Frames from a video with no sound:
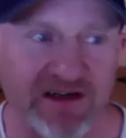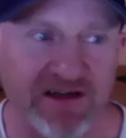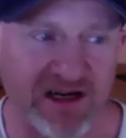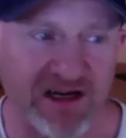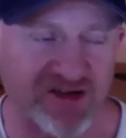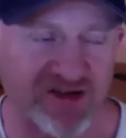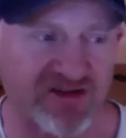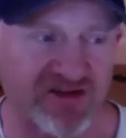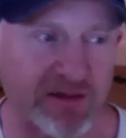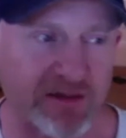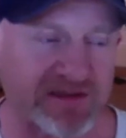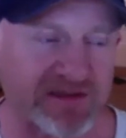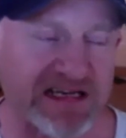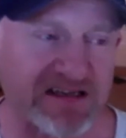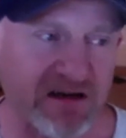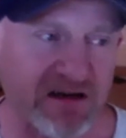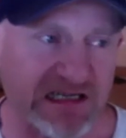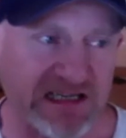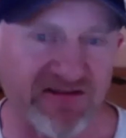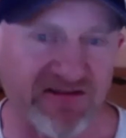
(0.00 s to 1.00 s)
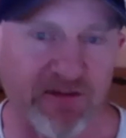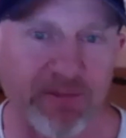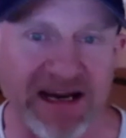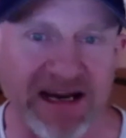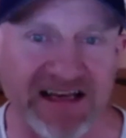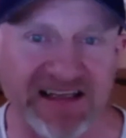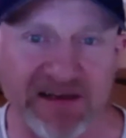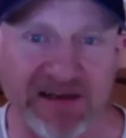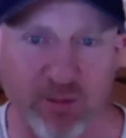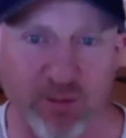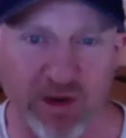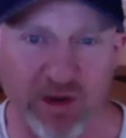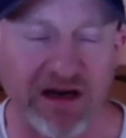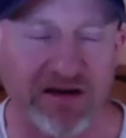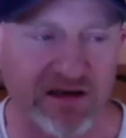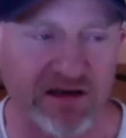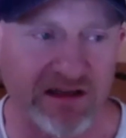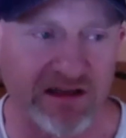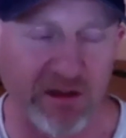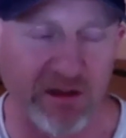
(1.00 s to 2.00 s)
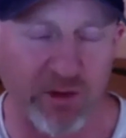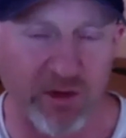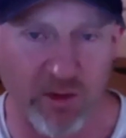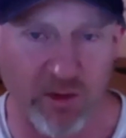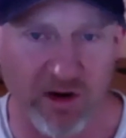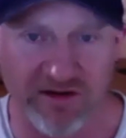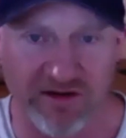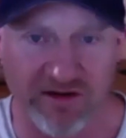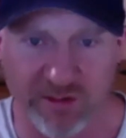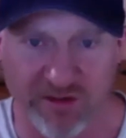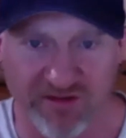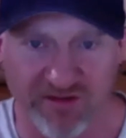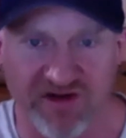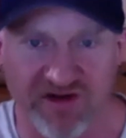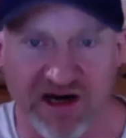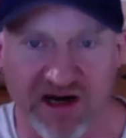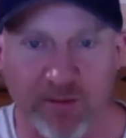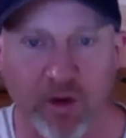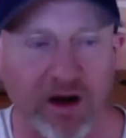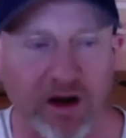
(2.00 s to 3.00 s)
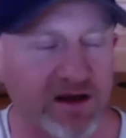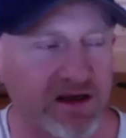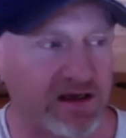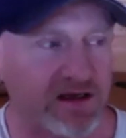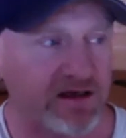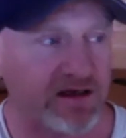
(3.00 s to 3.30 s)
A script kind of like a verbatim. We don't do that. We work to a framework.